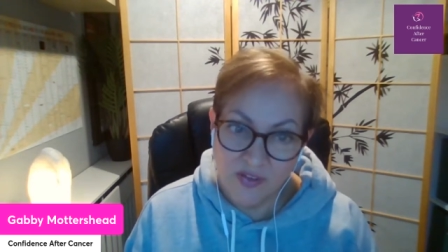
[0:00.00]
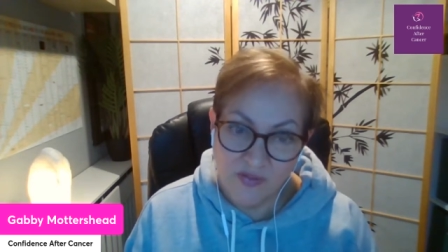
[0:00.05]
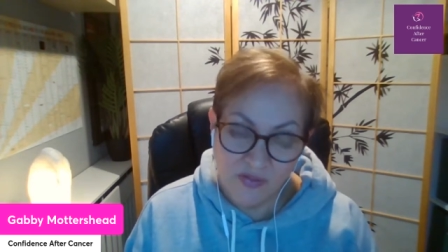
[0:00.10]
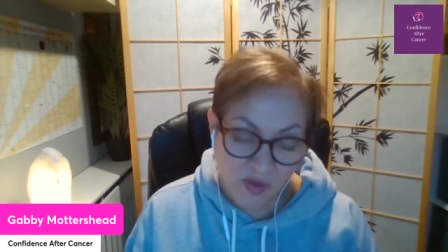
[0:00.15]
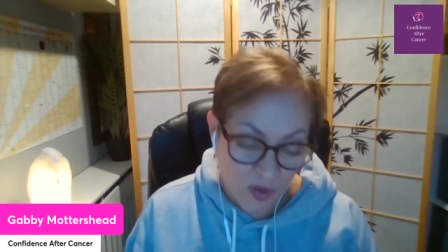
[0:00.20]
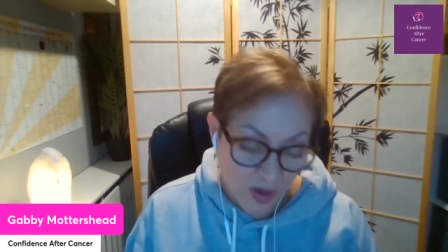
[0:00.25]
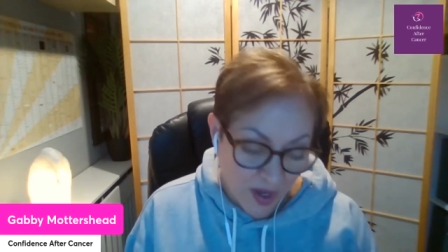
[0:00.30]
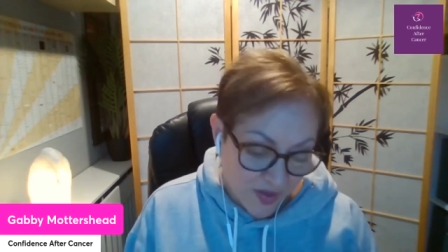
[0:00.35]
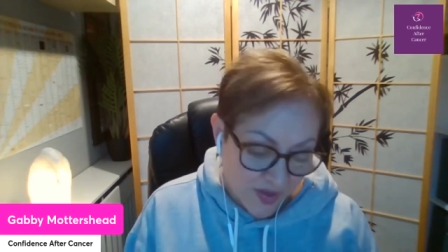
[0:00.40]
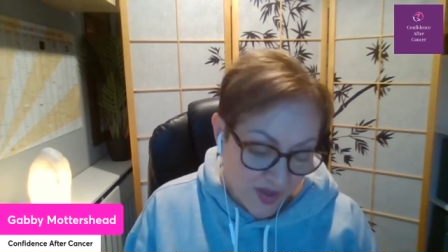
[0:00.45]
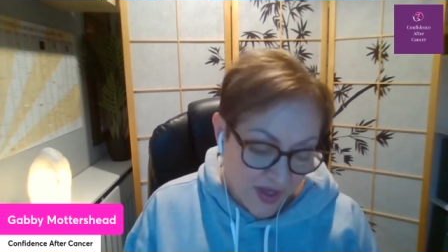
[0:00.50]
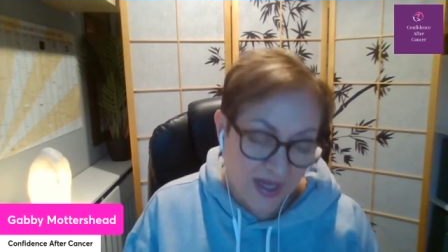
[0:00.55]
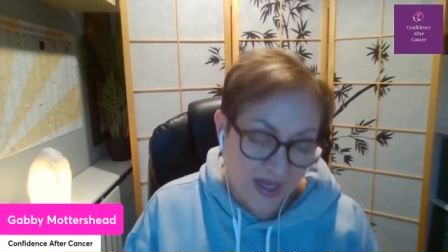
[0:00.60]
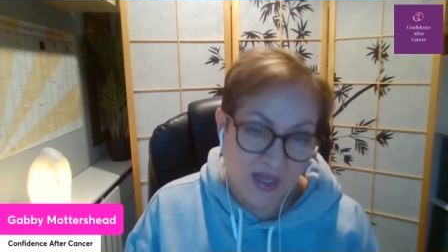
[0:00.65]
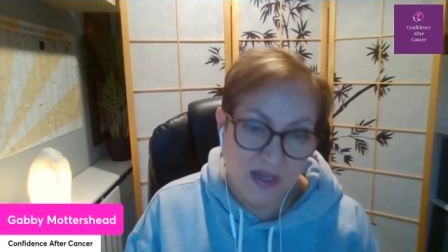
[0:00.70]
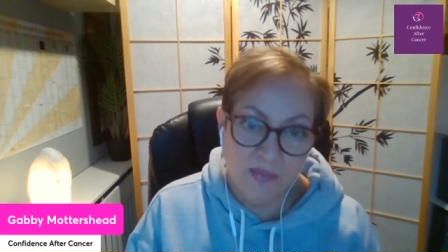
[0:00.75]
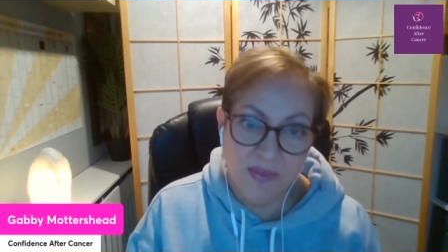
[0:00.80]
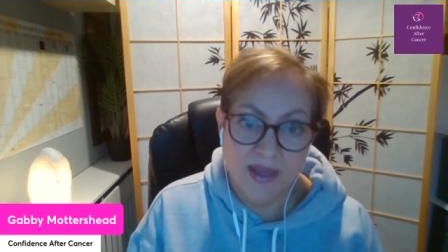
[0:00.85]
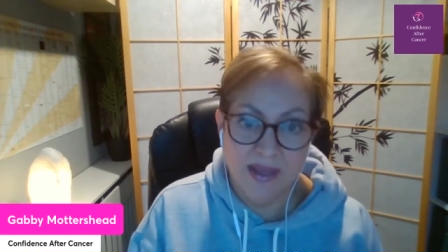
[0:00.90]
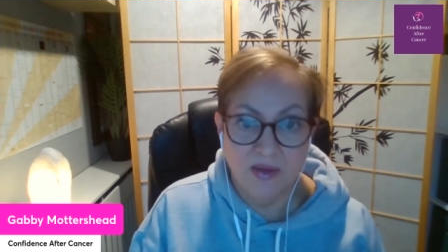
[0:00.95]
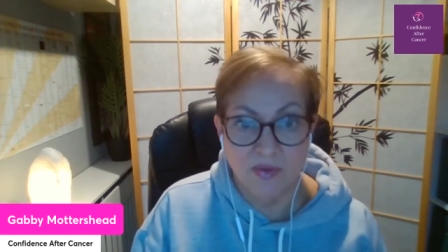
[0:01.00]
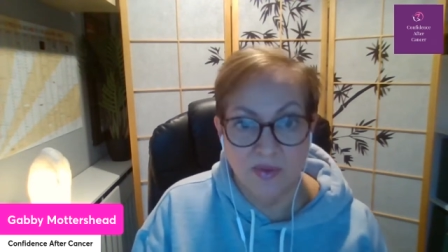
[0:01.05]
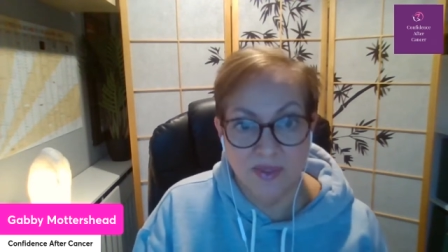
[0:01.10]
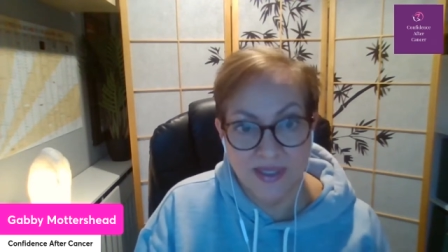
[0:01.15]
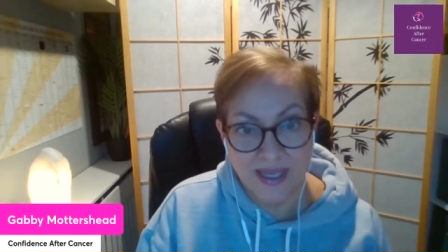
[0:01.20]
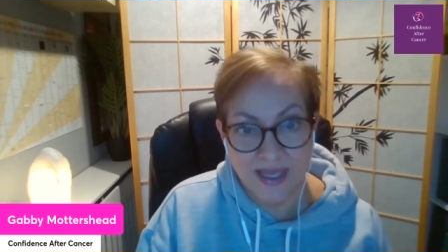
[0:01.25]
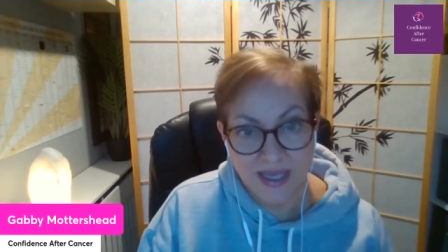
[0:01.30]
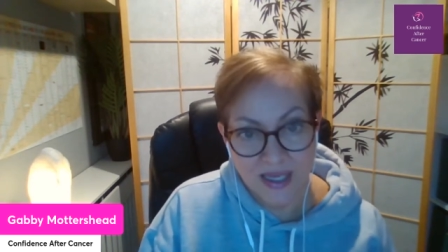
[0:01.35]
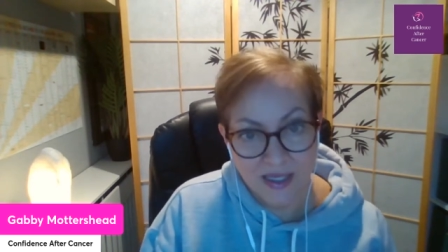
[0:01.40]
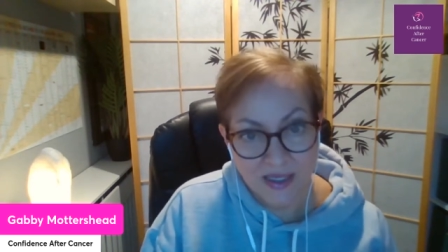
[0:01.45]
If you are thinking about
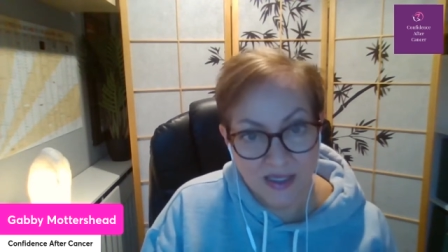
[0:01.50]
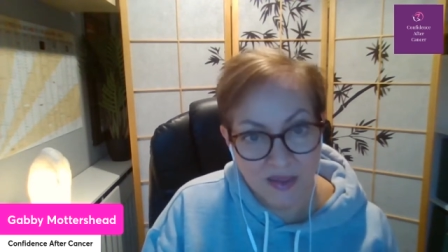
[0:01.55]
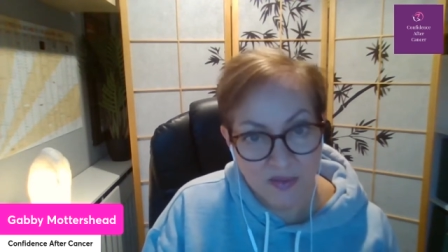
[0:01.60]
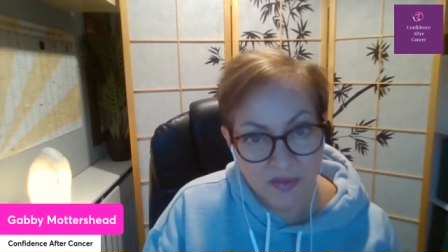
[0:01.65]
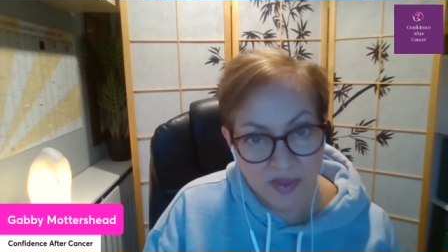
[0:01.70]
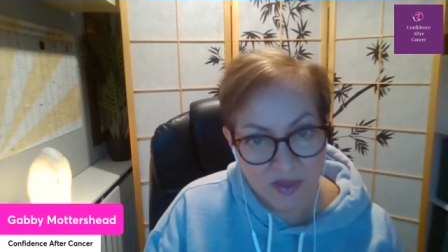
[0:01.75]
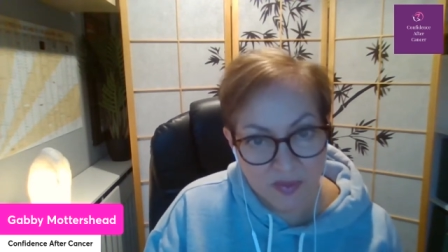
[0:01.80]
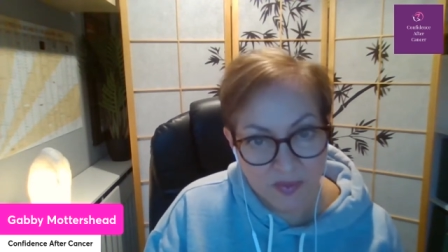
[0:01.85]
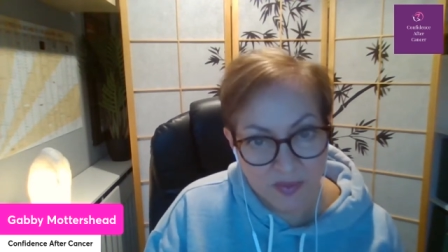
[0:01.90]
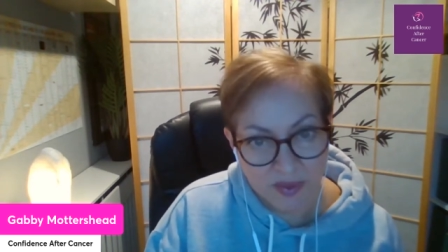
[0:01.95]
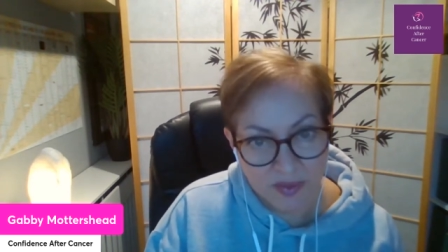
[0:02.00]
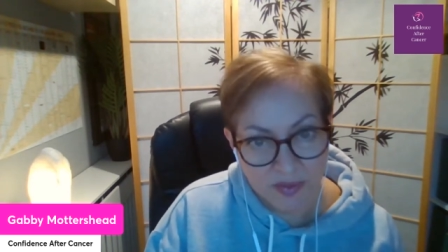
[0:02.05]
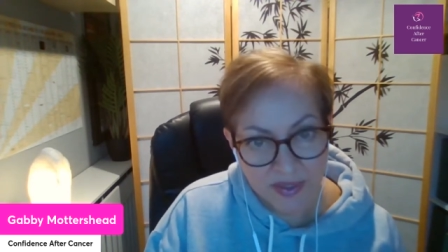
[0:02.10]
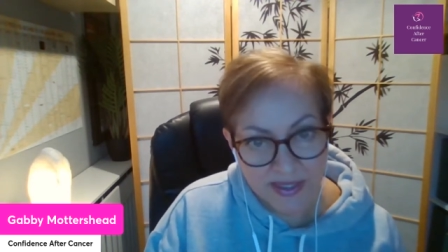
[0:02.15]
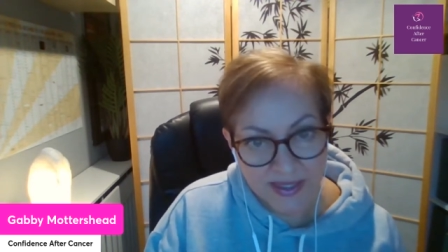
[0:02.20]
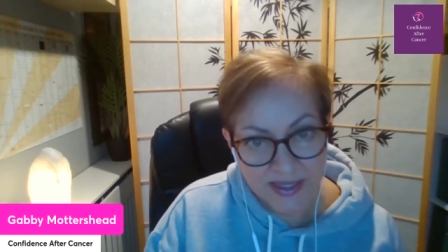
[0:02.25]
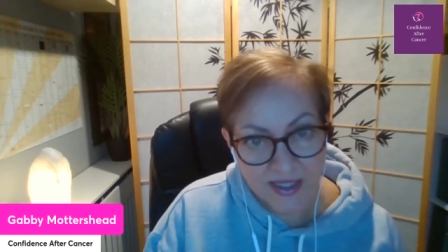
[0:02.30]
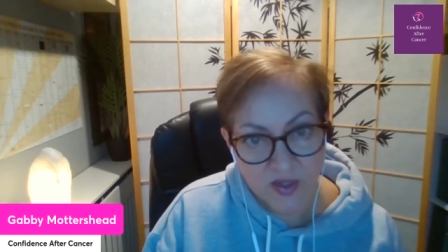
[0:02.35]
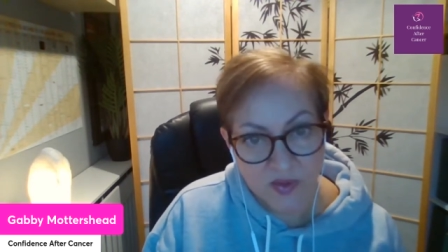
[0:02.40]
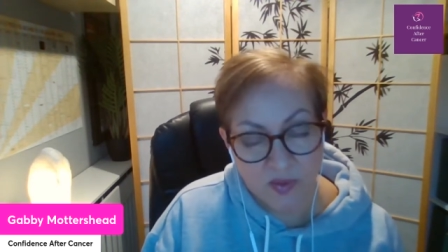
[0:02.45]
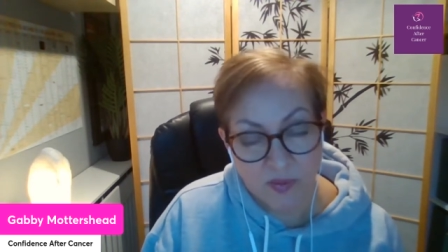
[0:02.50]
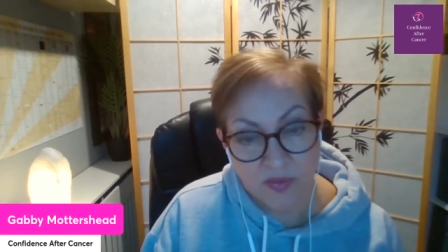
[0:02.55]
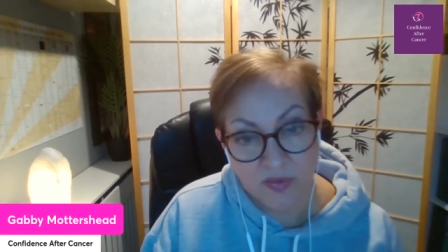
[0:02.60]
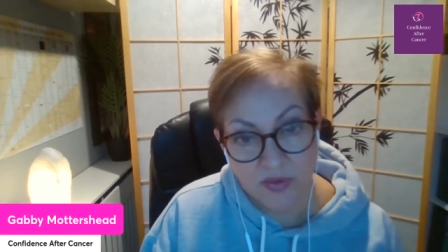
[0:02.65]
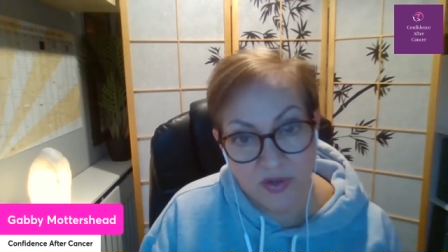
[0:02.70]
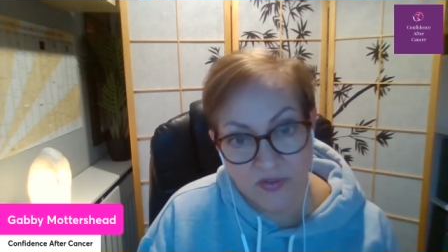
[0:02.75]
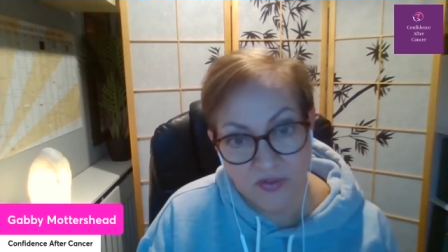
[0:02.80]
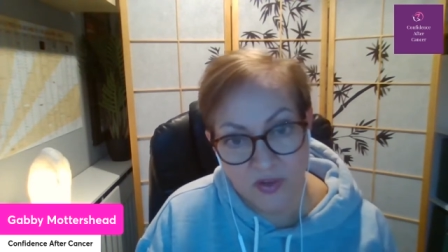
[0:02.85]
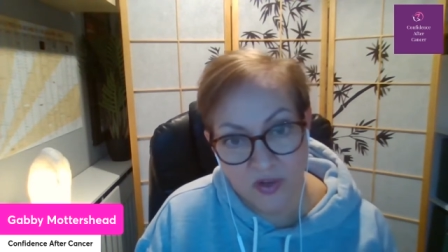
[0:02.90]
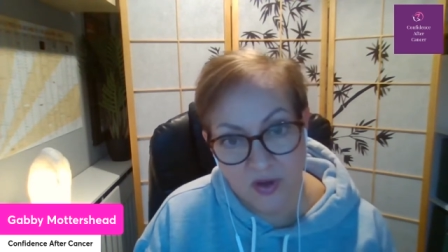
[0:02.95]
taking some supplements to
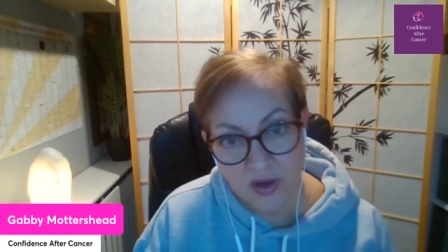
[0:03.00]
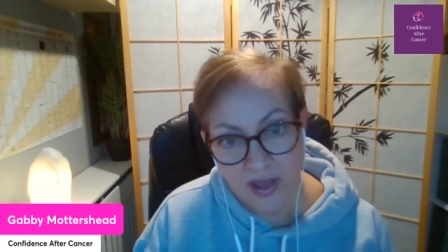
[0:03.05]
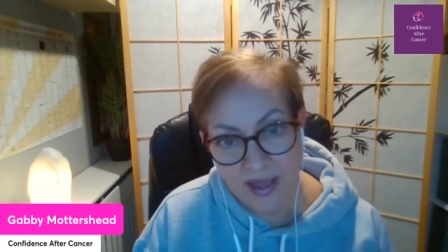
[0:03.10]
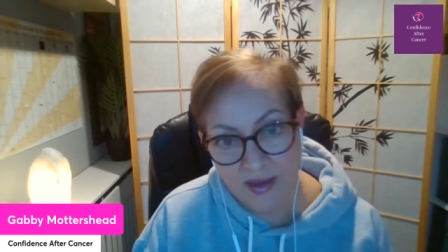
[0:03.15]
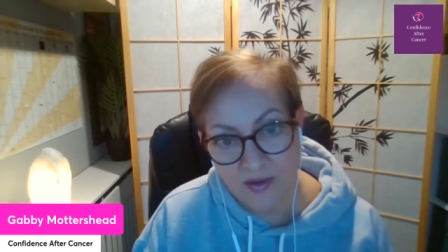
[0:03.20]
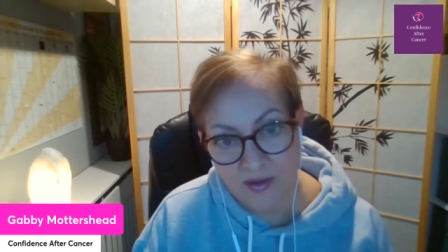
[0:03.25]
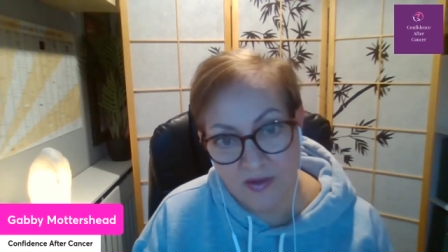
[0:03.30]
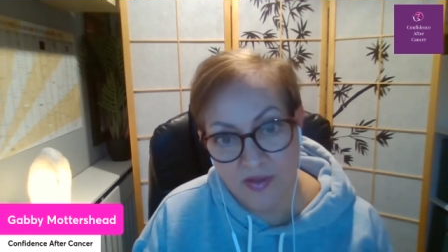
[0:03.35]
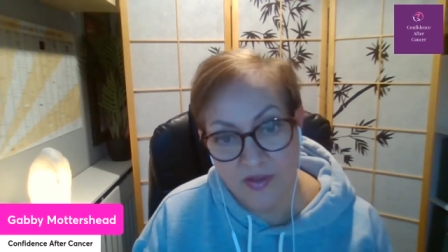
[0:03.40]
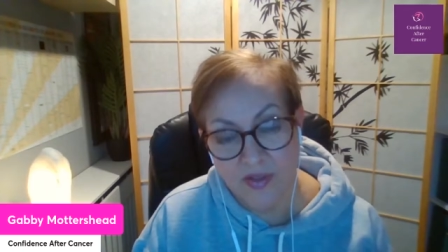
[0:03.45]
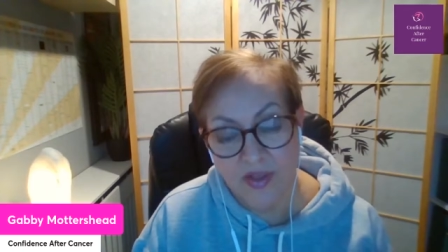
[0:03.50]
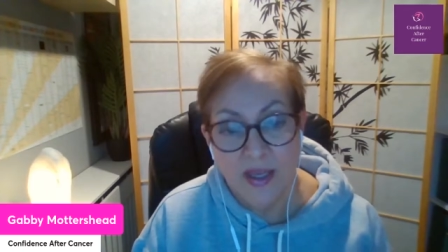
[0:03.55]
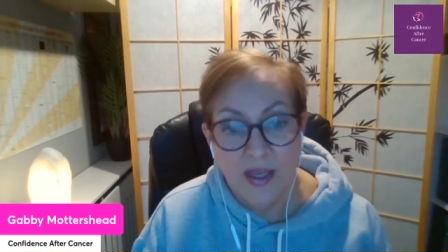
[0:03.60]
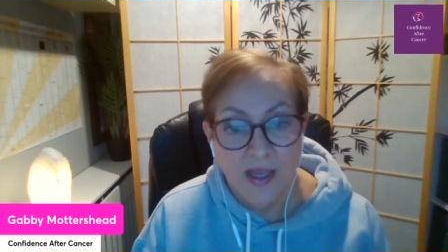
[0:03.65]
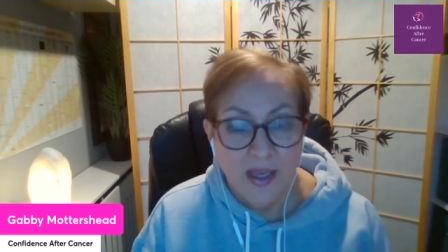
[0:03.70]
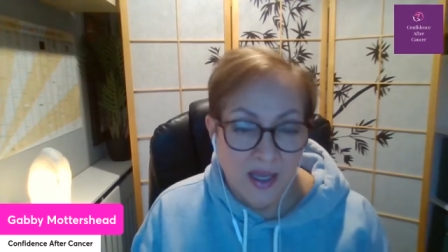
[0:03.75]
improve your health,